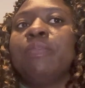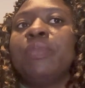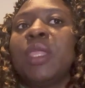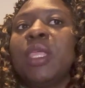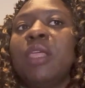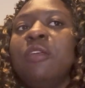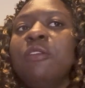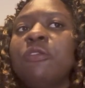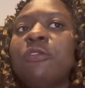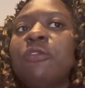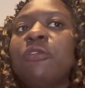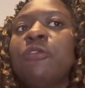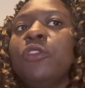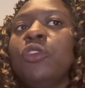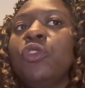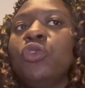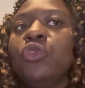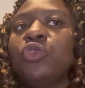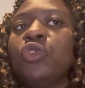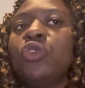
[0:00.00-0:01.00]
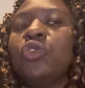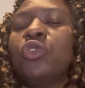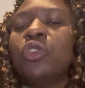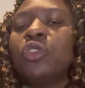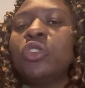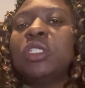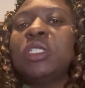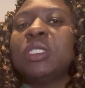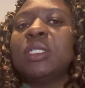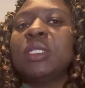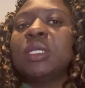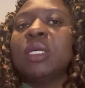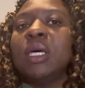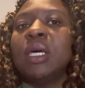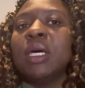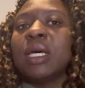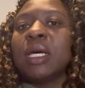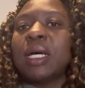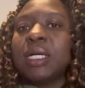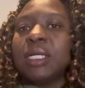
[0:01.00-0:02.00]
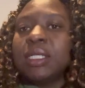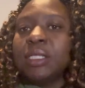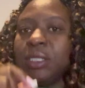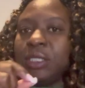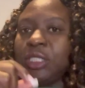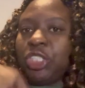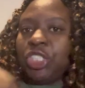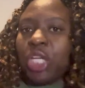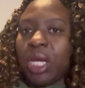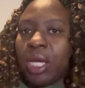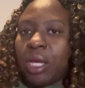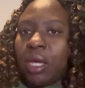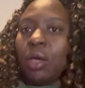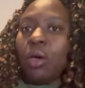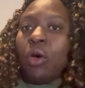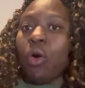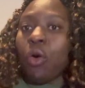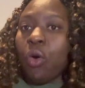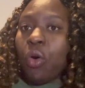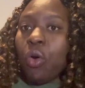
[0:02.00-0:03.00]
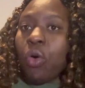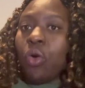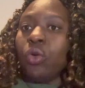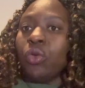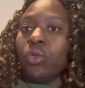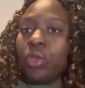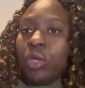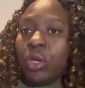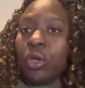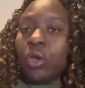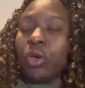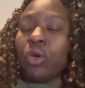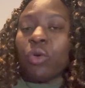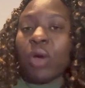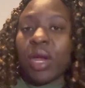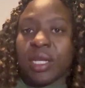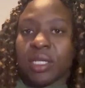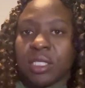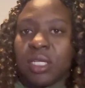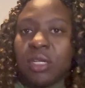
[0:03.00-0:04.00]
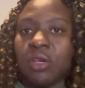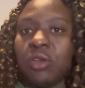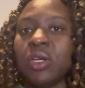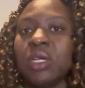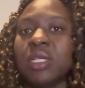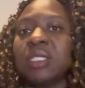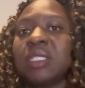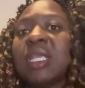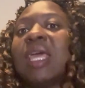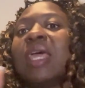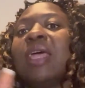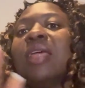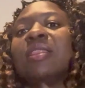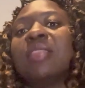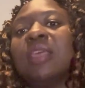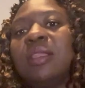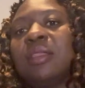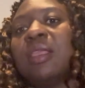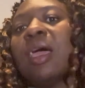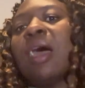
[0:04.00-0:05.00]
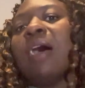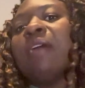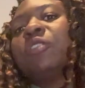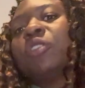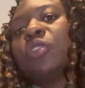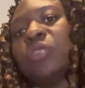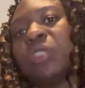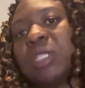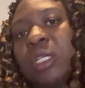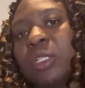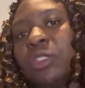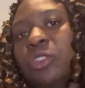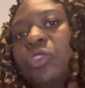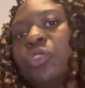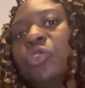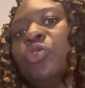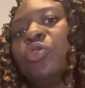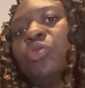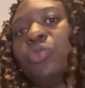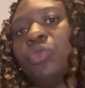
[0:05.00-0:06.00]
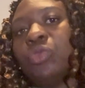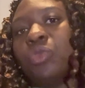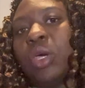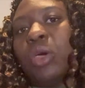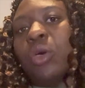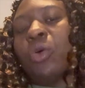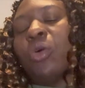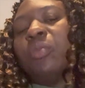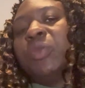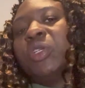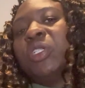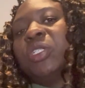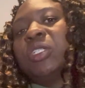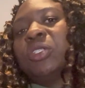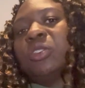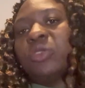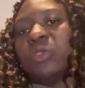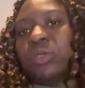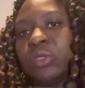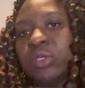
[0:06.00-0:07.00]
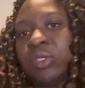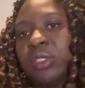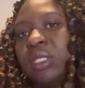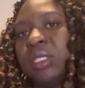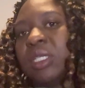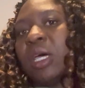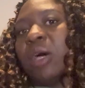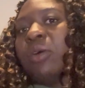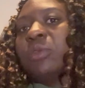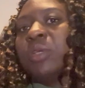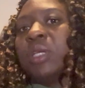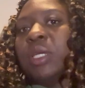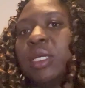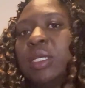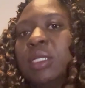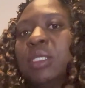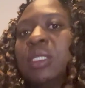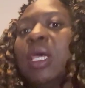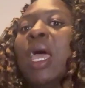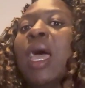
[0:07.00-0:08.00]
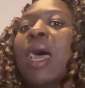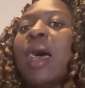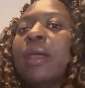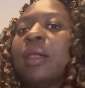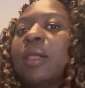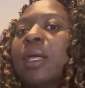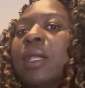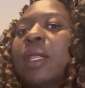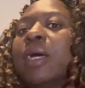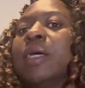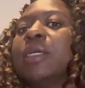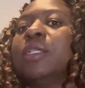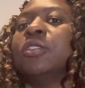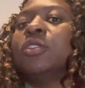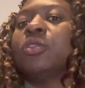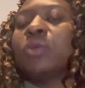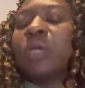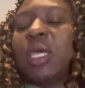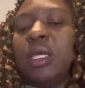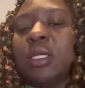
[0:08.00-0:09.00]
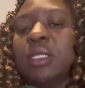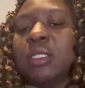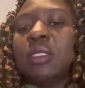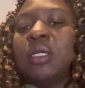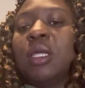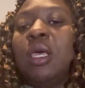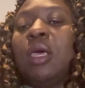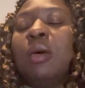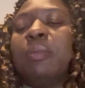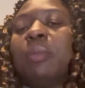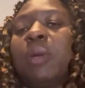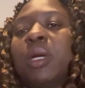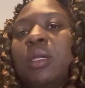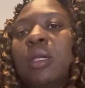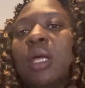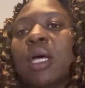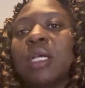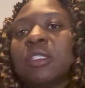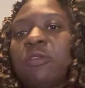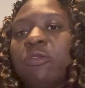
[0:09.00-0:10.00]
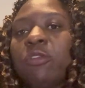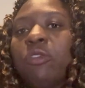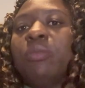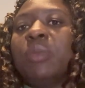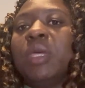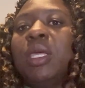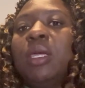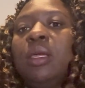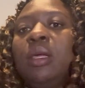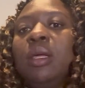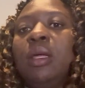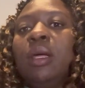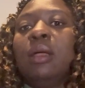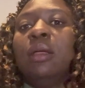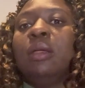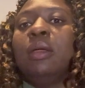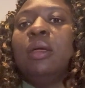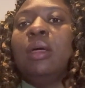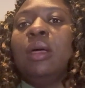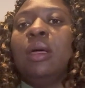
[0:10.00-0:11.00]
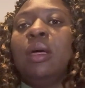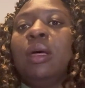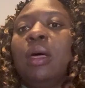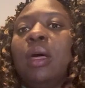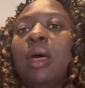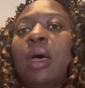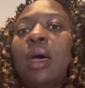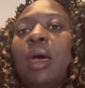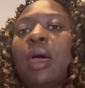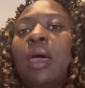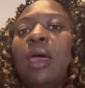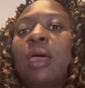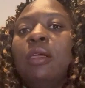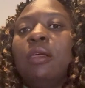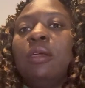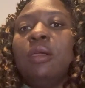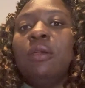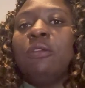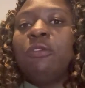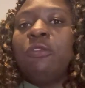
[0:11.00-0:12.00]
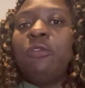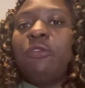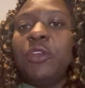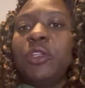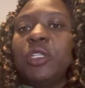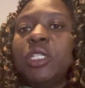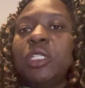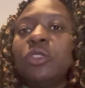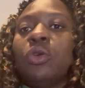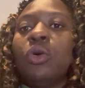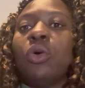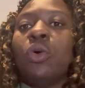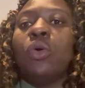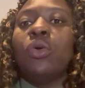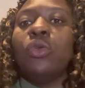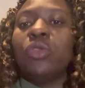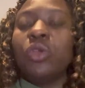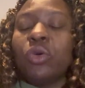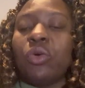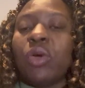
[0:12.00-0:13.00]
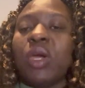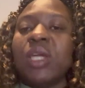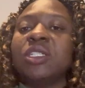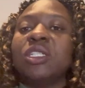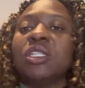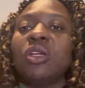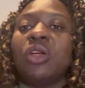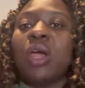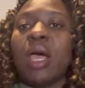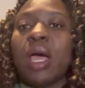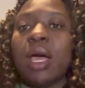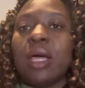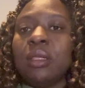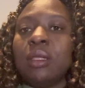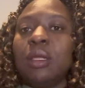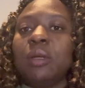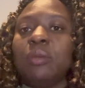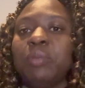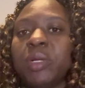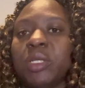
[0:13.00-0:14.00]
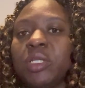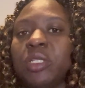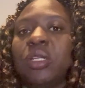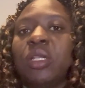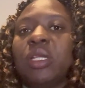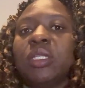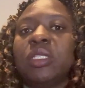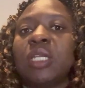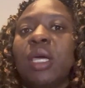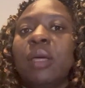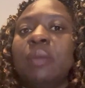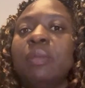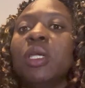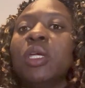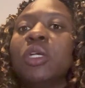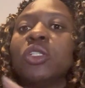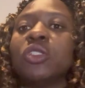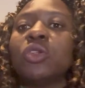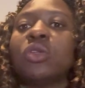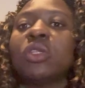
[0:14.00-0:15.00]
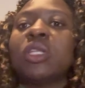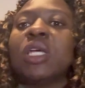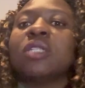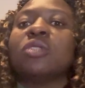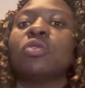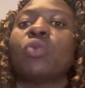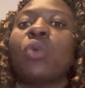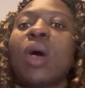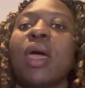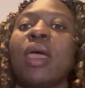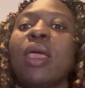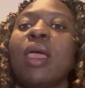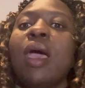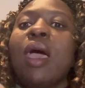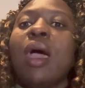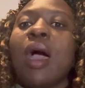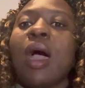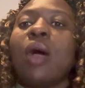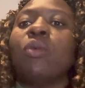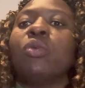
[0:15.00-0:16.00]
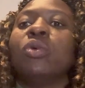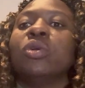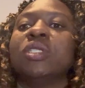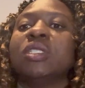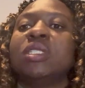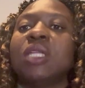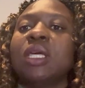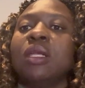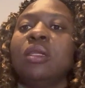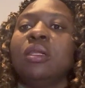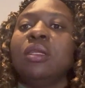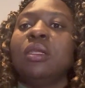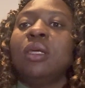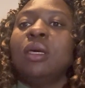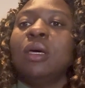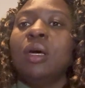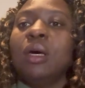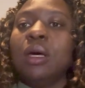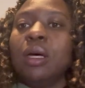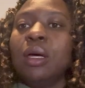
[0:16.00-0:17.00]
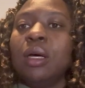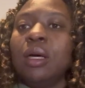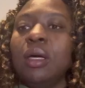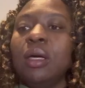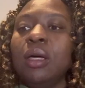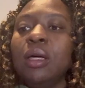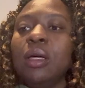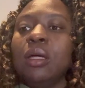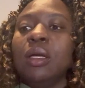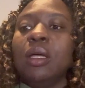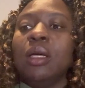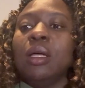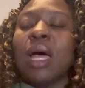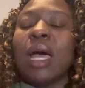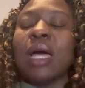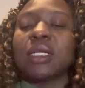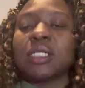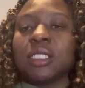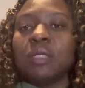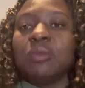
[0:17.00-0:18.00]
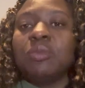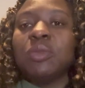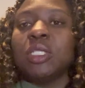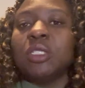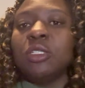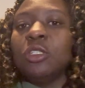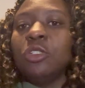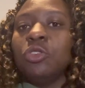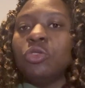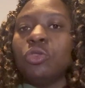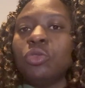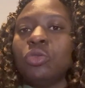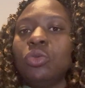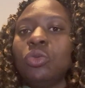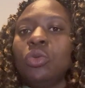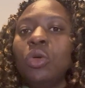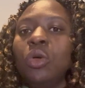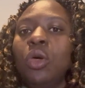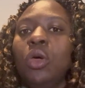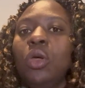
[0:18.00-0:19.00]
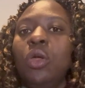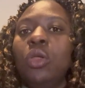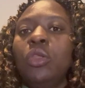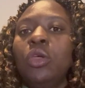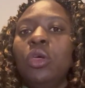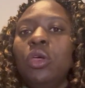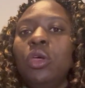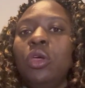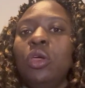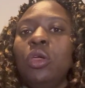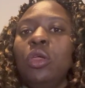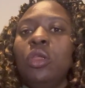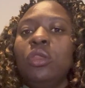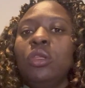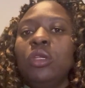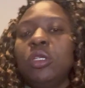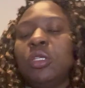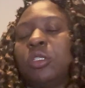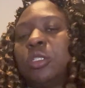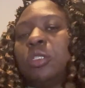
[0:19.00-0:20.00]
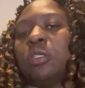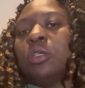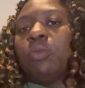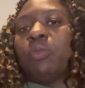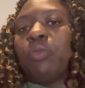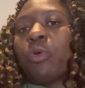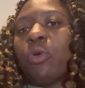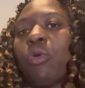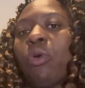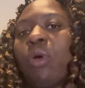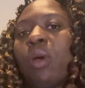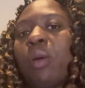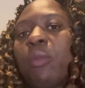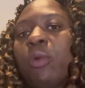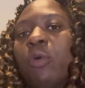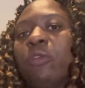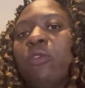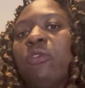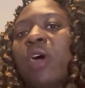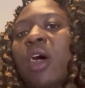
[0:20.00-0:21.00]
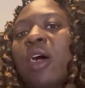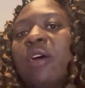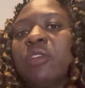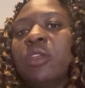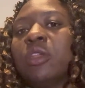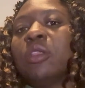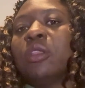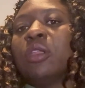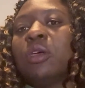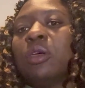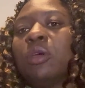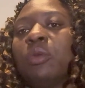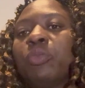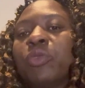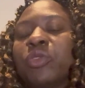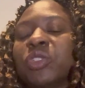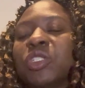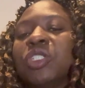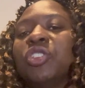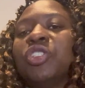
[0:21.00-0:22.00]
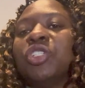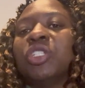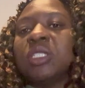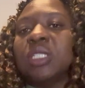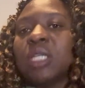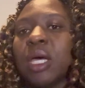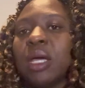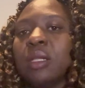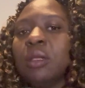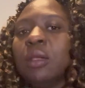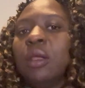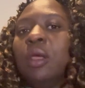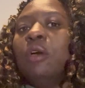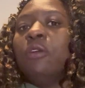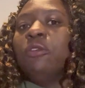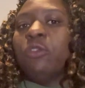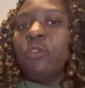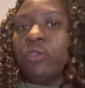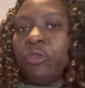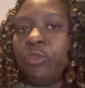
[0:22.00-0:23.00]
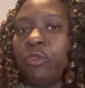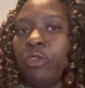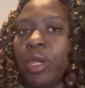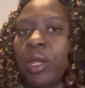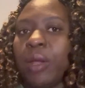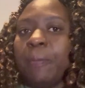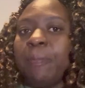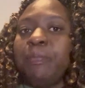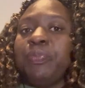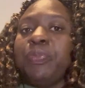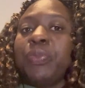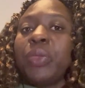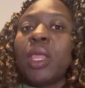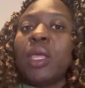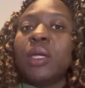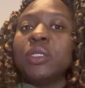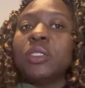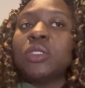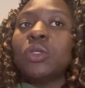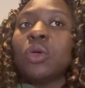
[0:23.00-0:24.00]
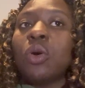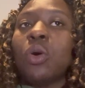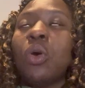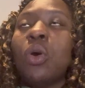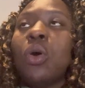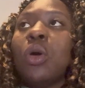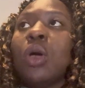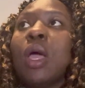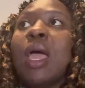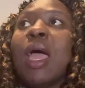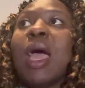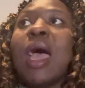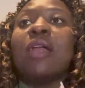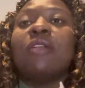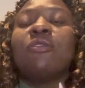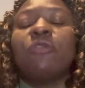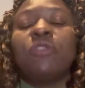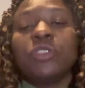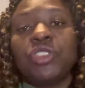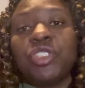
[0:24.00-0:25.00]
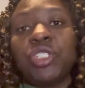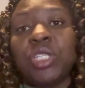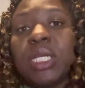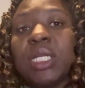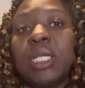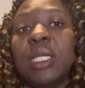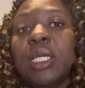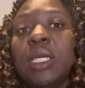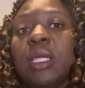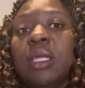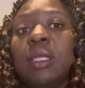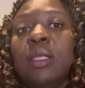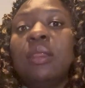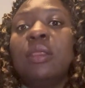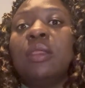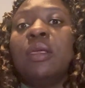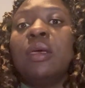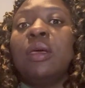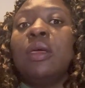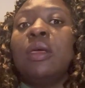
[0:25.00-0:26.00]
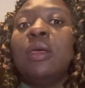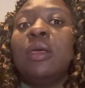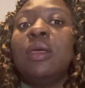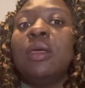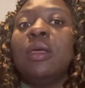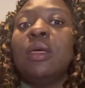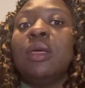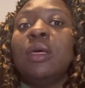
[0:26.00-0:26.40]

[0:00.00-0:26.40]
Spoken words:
if you do not check all the criterias, then they have to send you to a committee to sit down and analyze your case. But as for me, I fitted all the criteria at that particular time. So that's why I was then accepted into this program of having the procedure done for free. So unfortunately, the